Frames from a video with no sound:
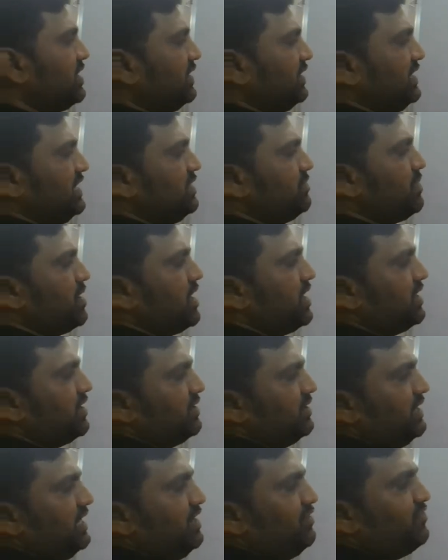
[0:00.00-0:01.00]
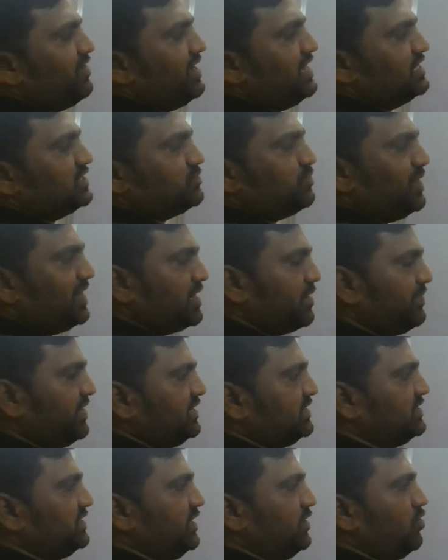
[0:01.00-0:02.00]
Ey is becoming
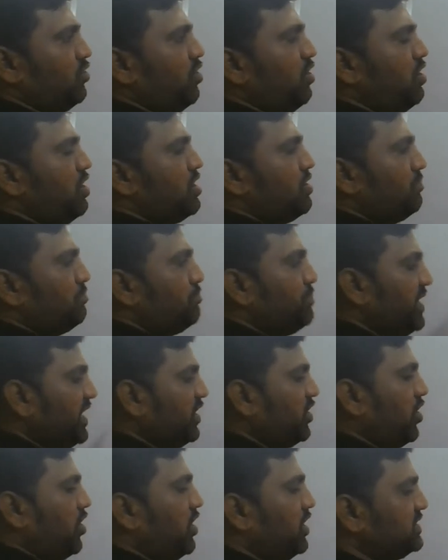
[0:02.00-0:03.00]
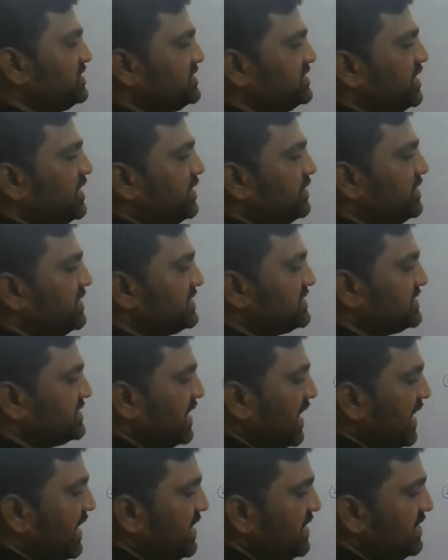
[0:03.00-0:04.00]
0 because the
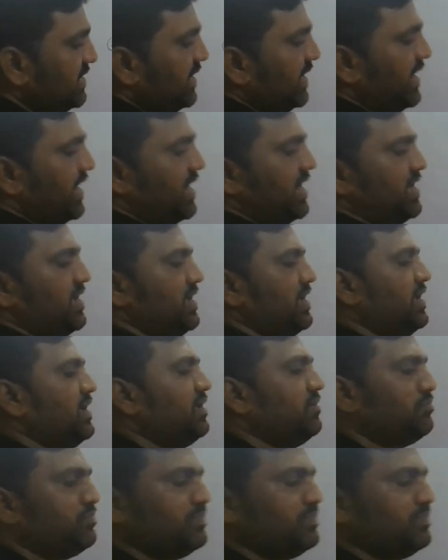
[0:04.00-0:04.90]
sine AA